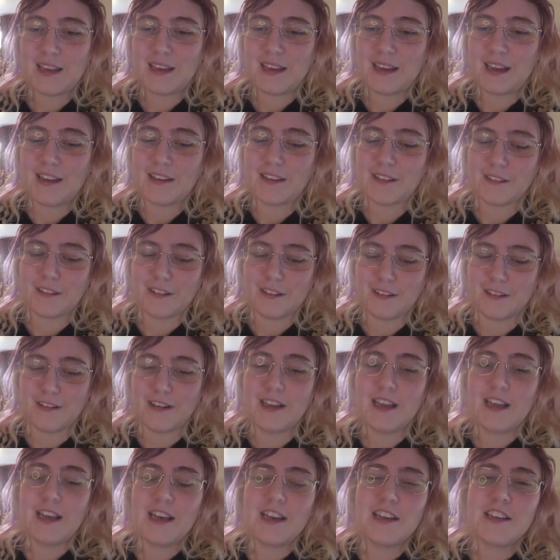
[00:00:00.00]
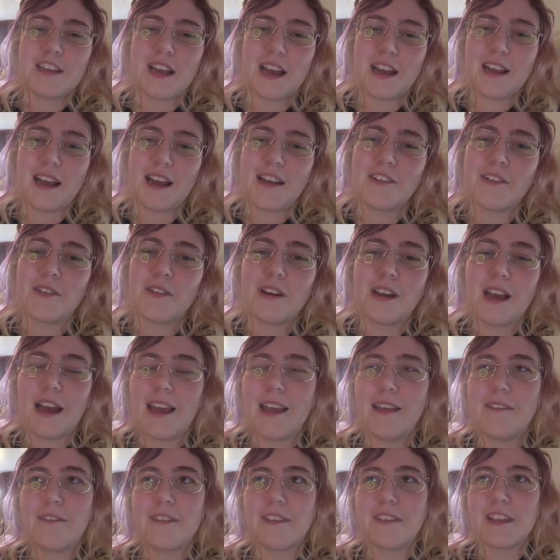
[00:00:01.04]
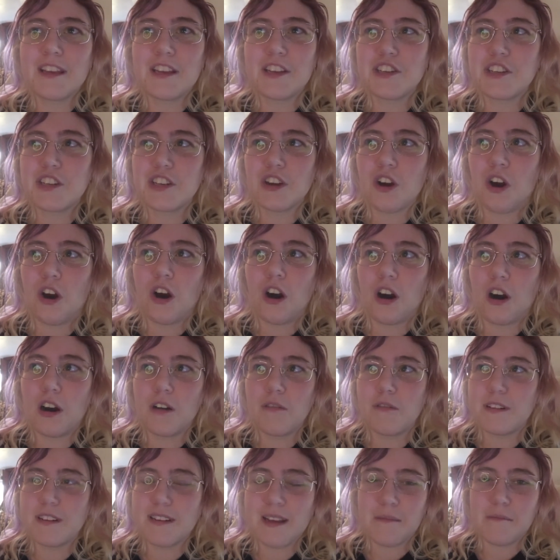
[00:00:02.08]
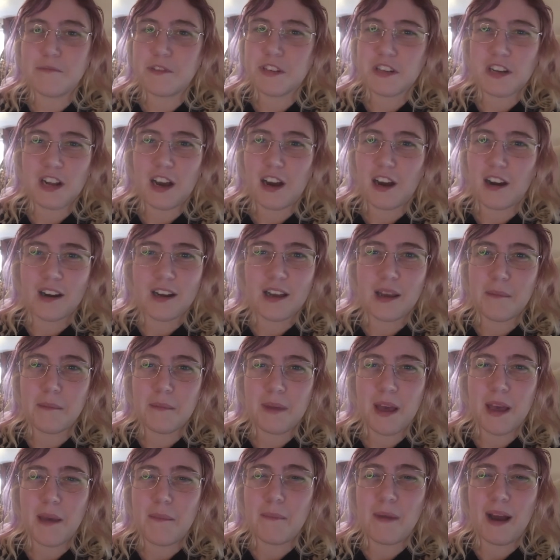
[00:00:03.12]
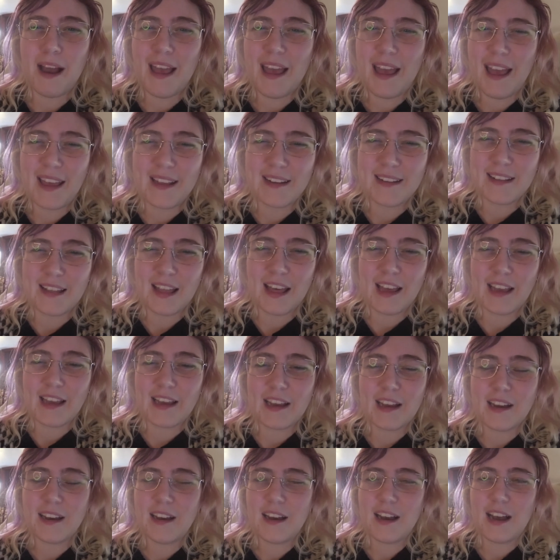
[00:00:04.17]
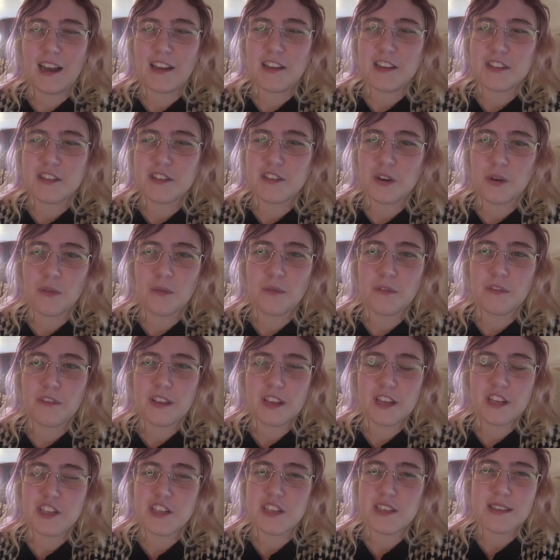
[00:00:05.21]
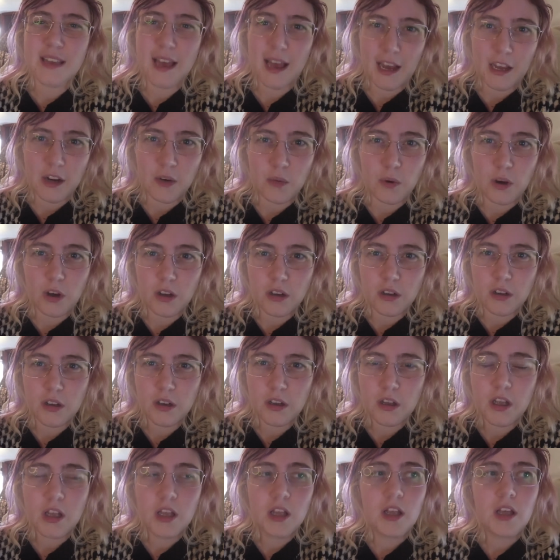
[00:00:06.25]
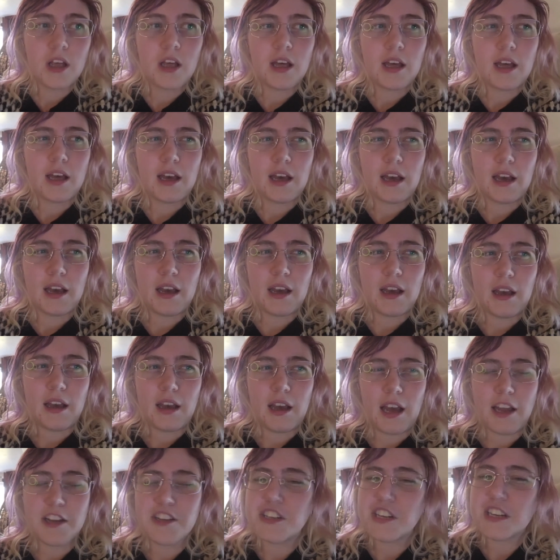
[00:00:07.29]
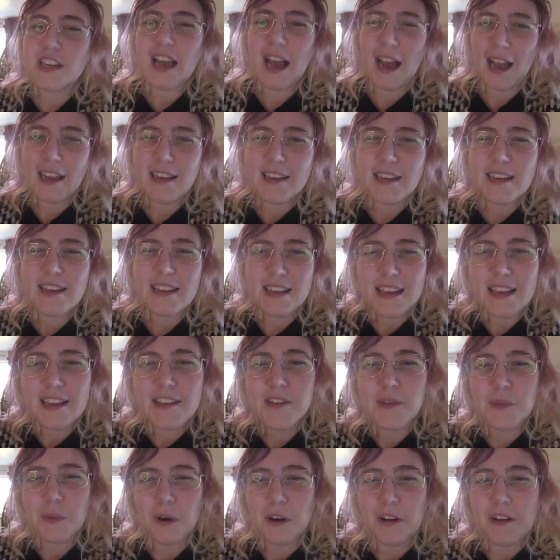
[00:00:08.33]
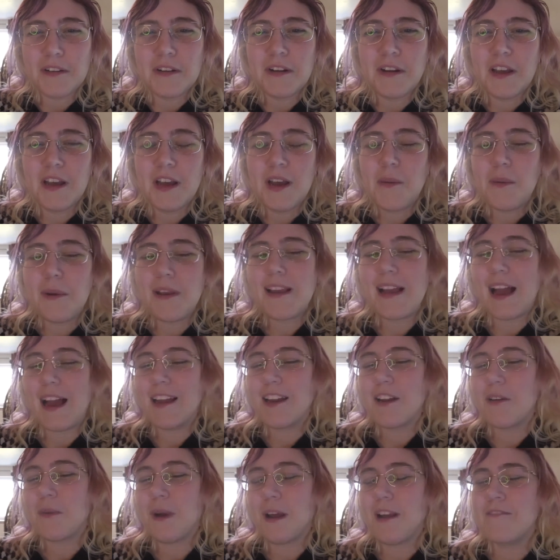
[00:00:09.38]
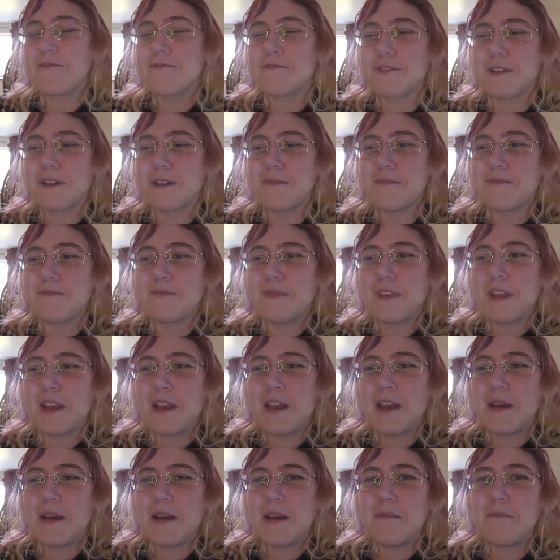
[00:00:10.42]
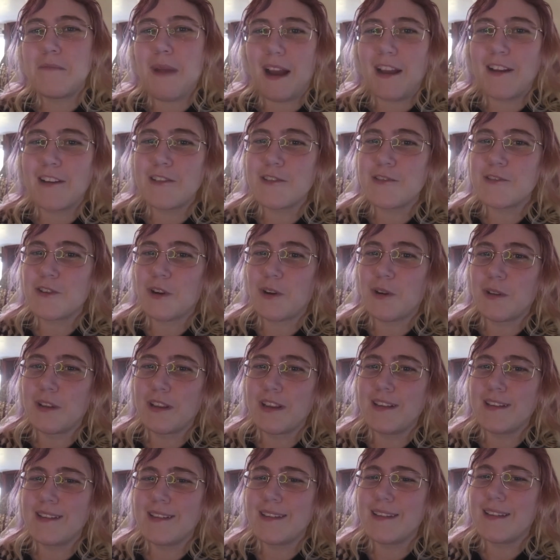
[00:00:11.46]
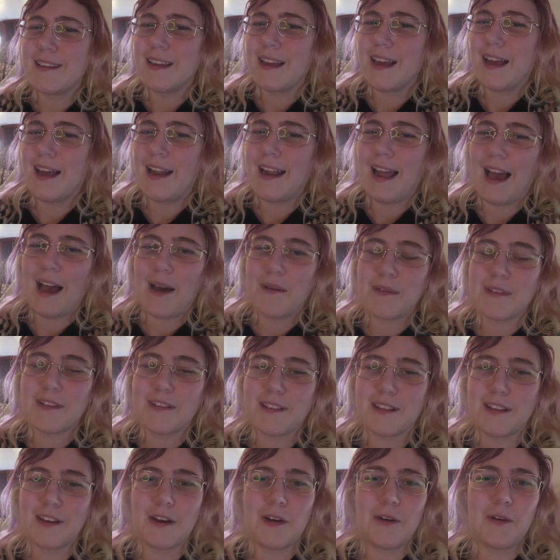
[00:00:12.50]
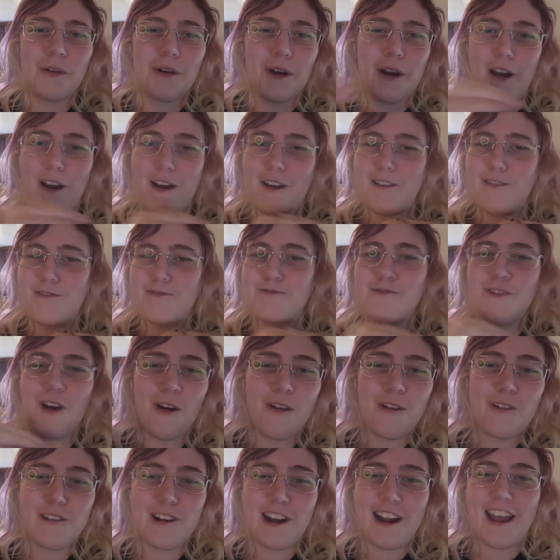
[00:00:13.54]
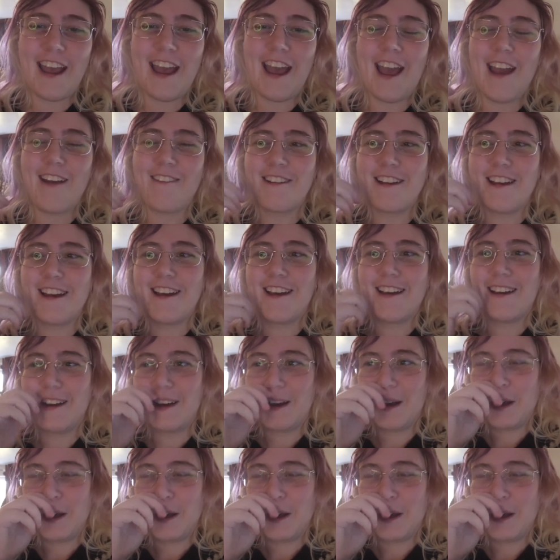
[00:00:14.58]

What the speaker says: I don't know. I don't even think she got a redemption arc in my head. Like, I just don't think she's had one. And she kind of needs one. We kind of went from mind control is an absolute no grey area,